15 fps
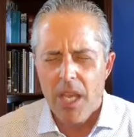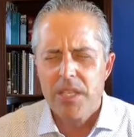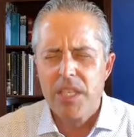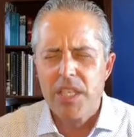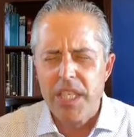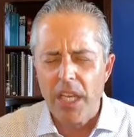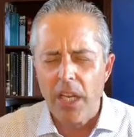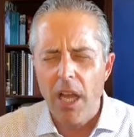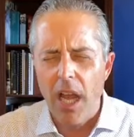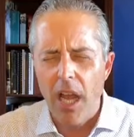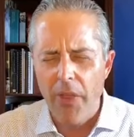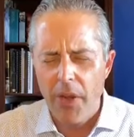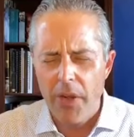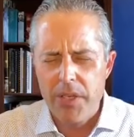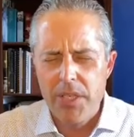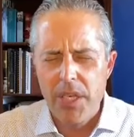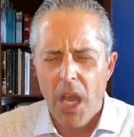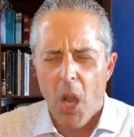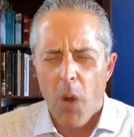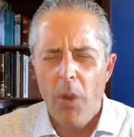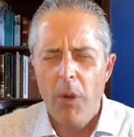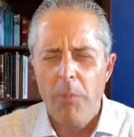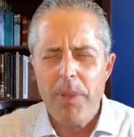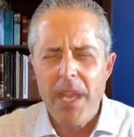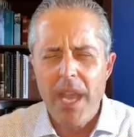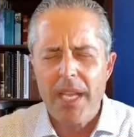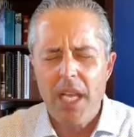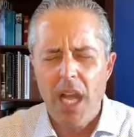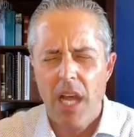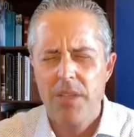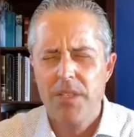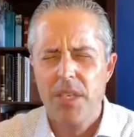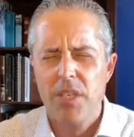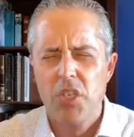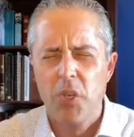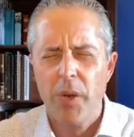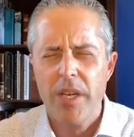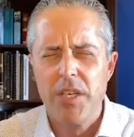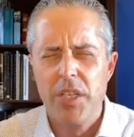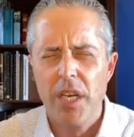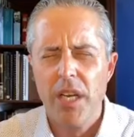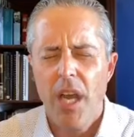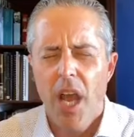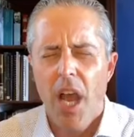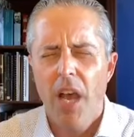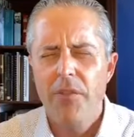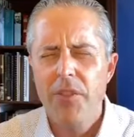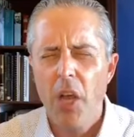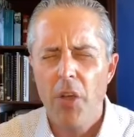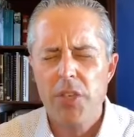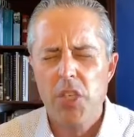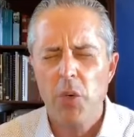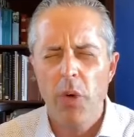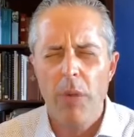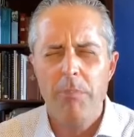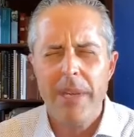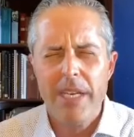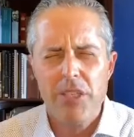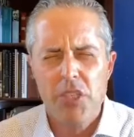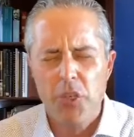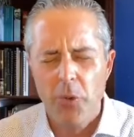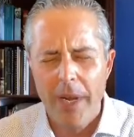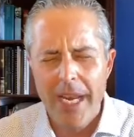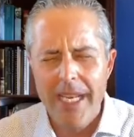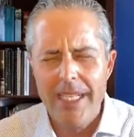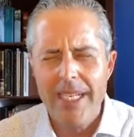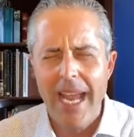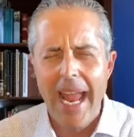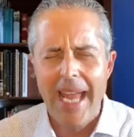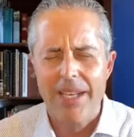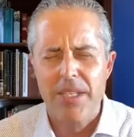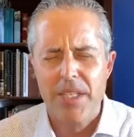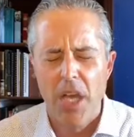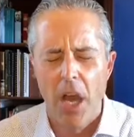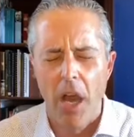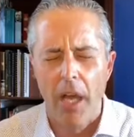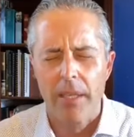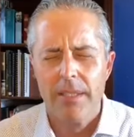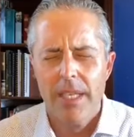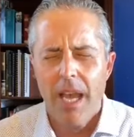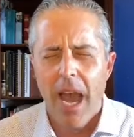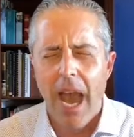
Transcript: Still others will be a concentration of those who are being trained and taught.